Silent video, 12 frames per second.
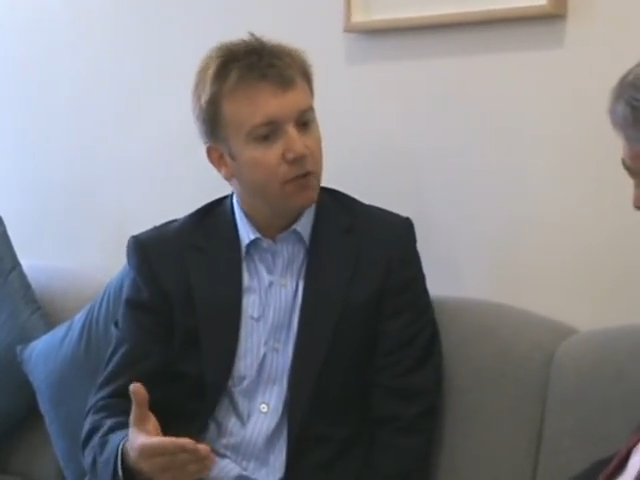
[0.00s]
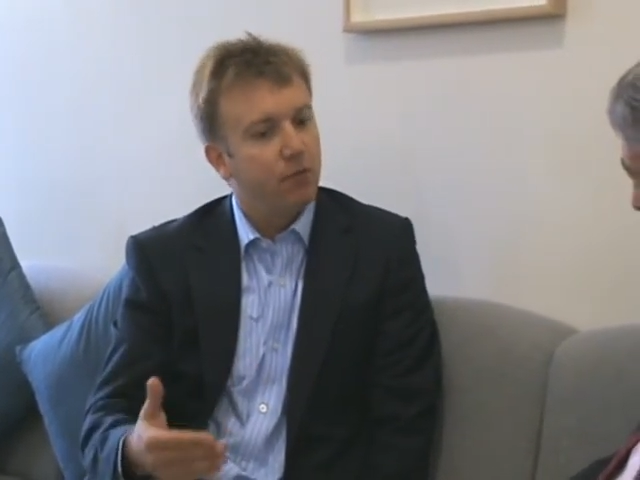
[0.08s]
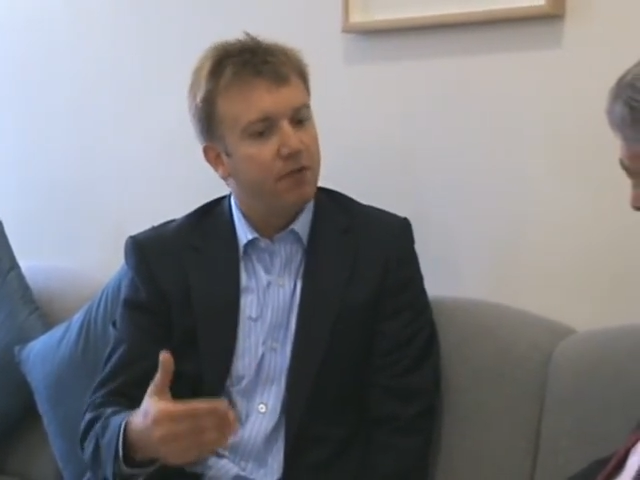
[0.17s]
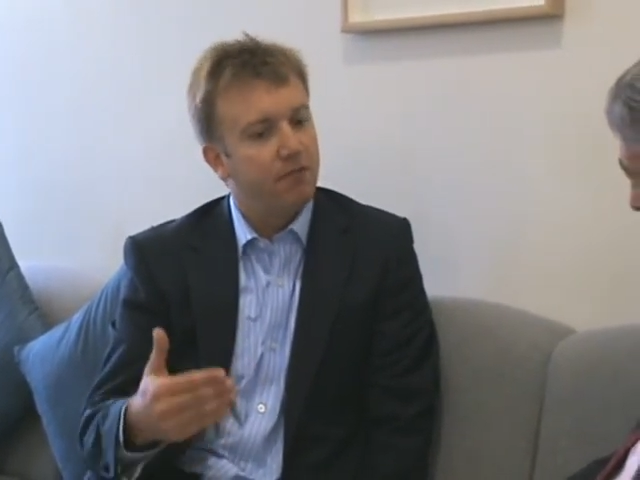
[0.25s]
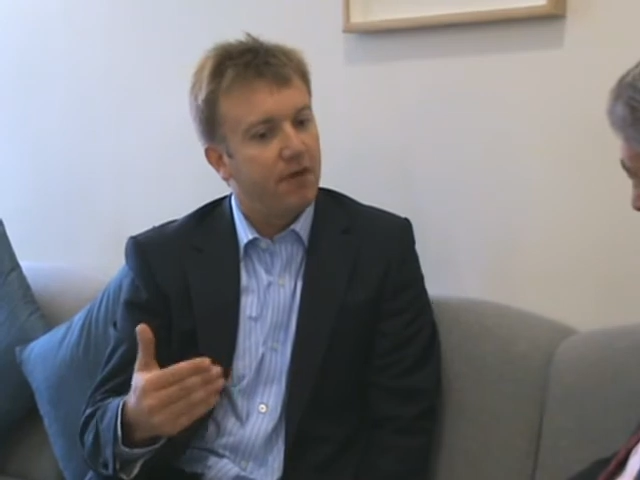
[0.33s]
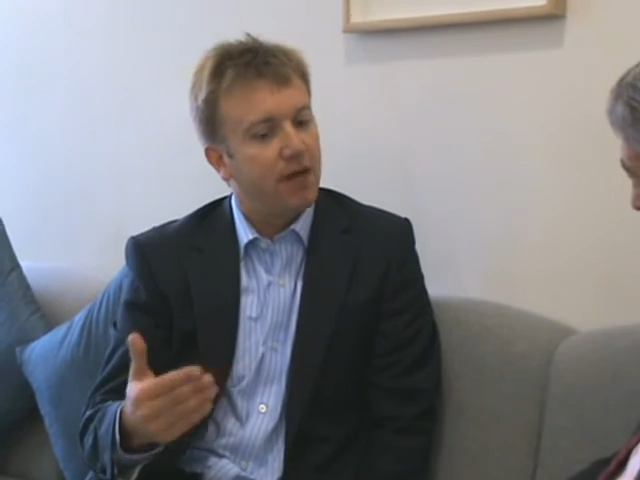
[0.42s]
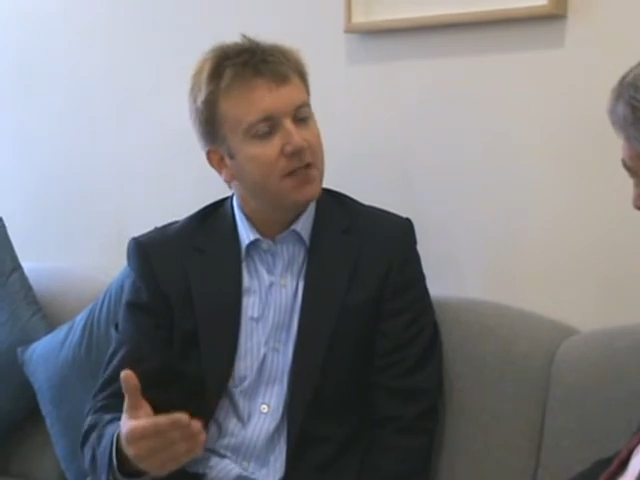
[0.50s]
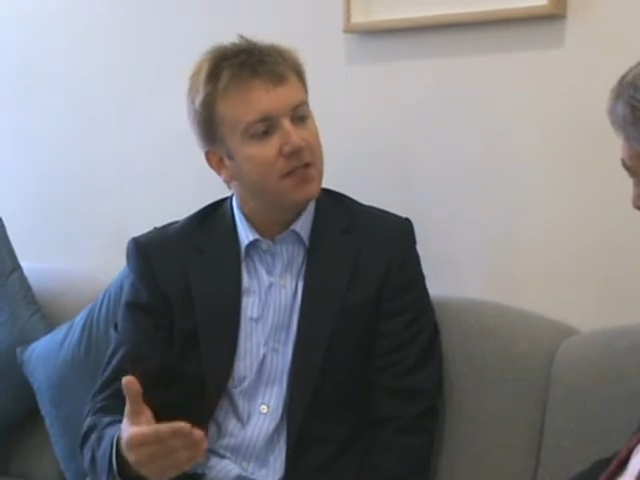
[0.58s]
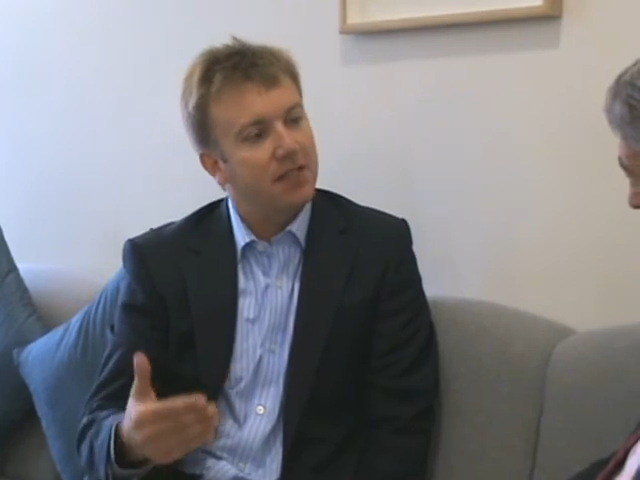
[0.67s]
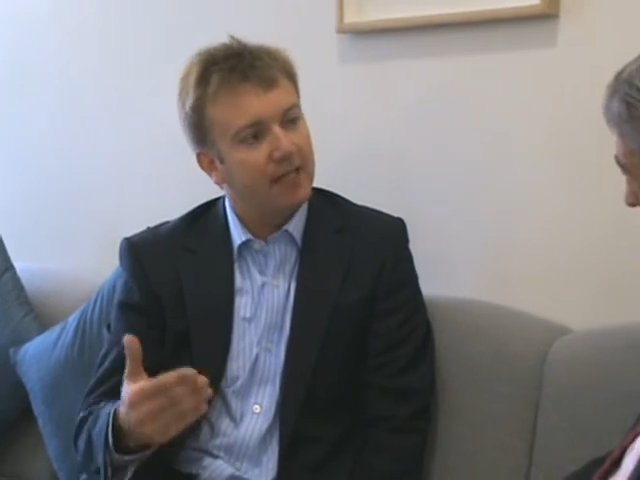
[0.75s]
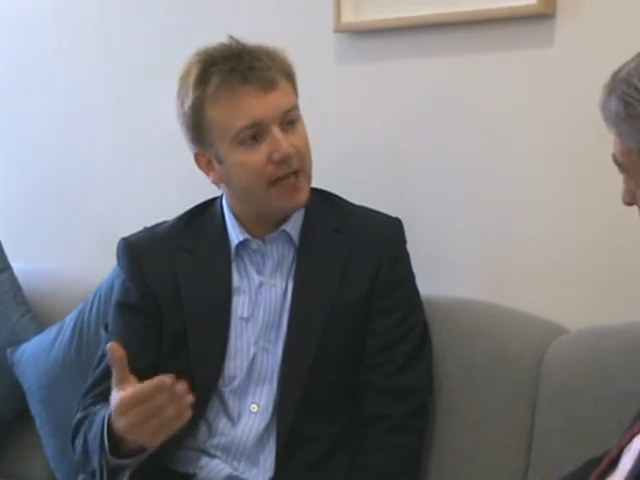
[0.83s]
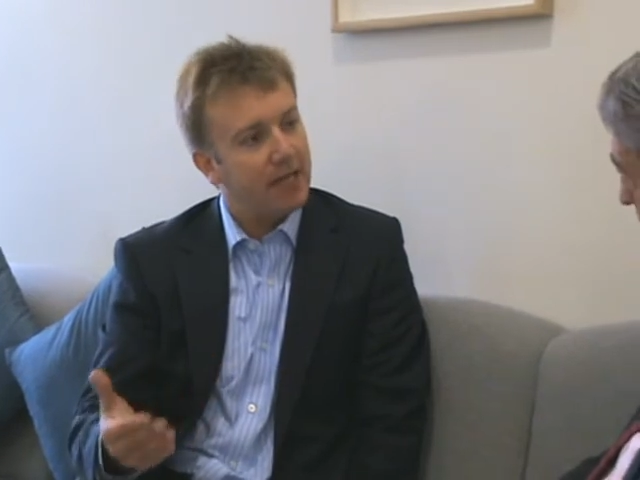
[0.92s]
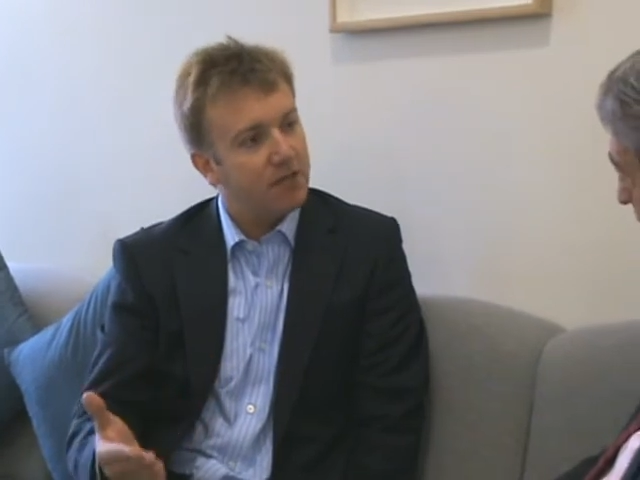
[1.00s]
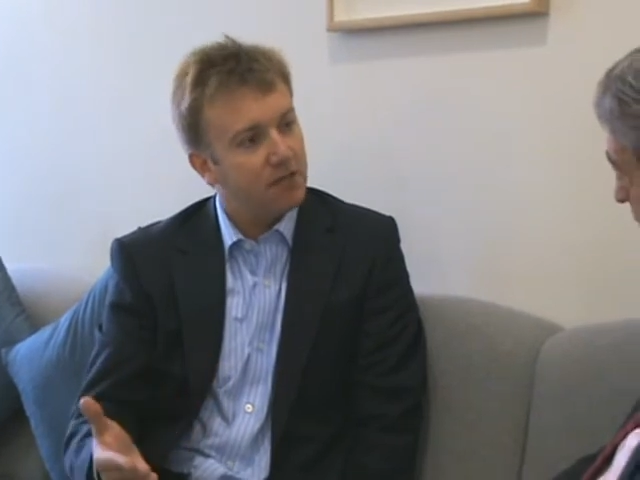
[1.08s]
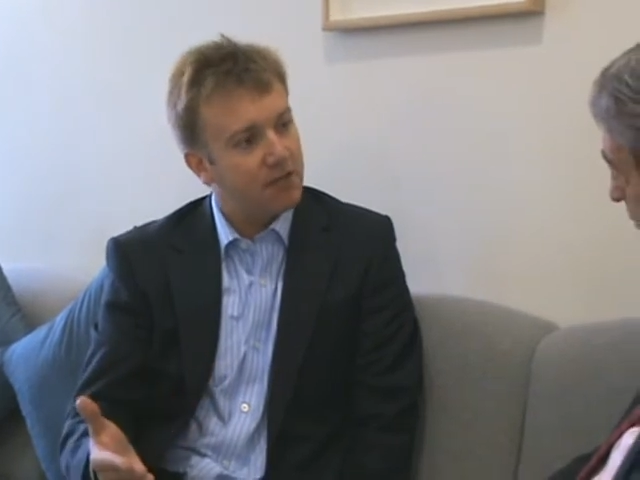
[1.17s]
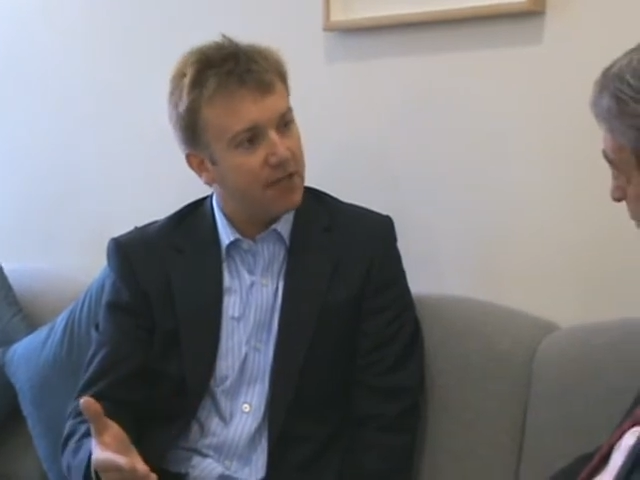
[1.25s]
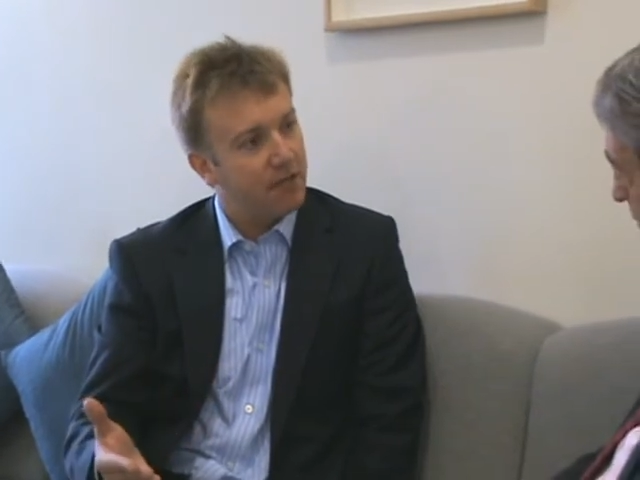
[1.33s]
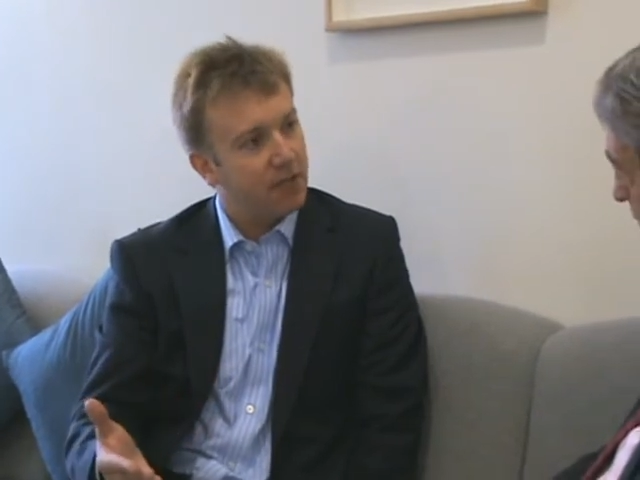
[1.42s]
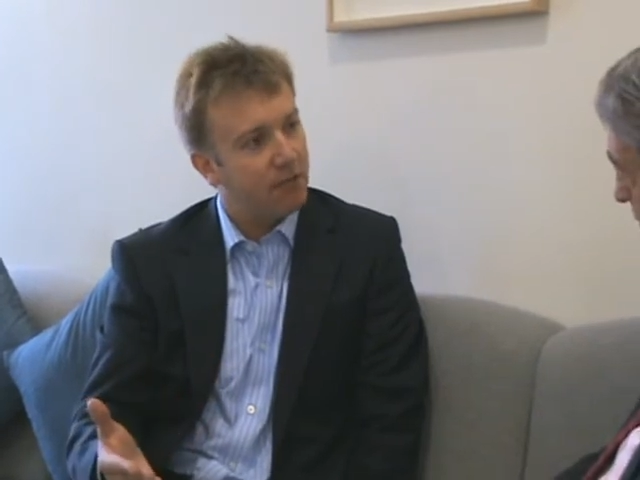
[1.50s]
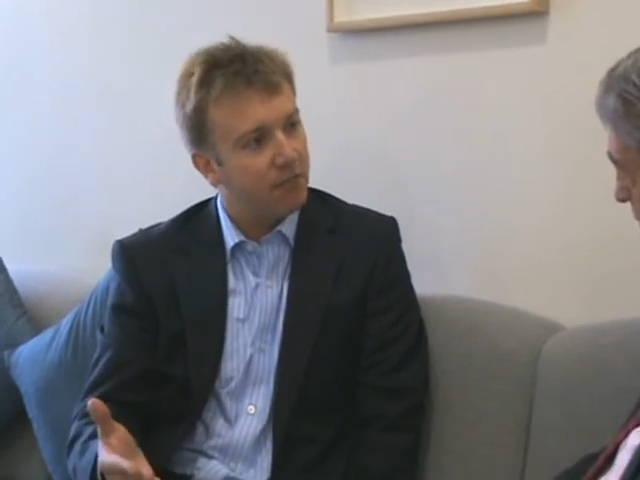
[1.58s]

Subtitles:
would advise against having